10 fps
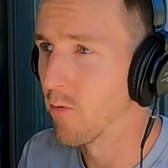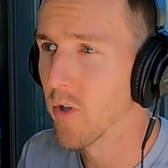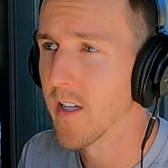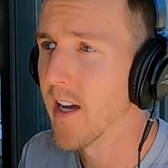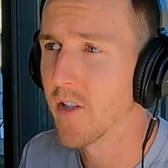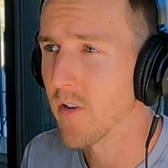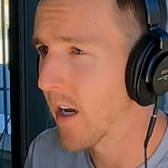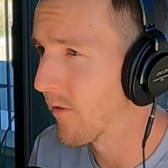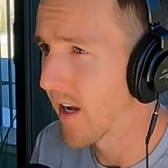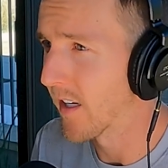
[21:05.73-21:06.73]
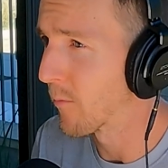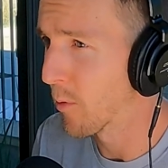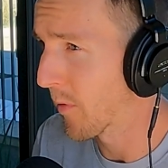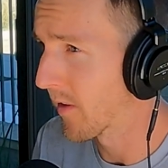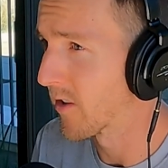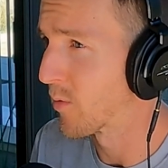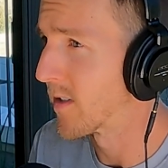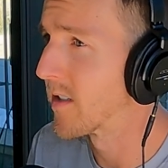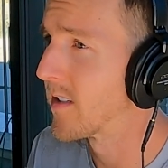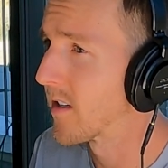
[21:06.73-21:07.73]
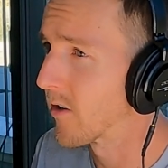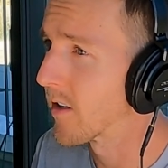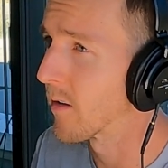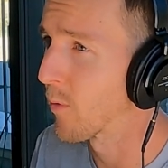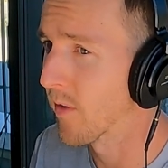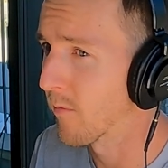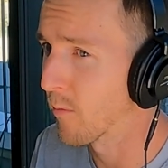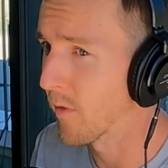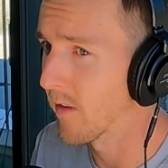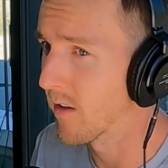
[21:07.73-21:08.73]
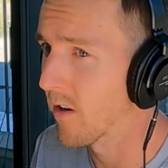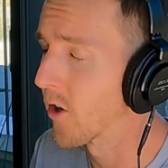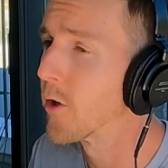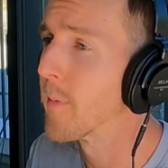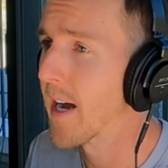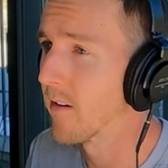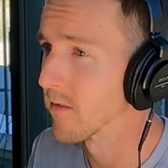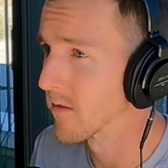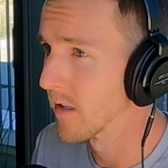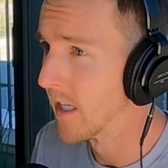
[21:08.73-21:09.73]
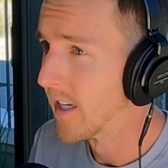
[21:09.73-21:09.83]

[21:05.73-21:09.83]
you could not drive anywhere within the Twin Cities area within 100 miles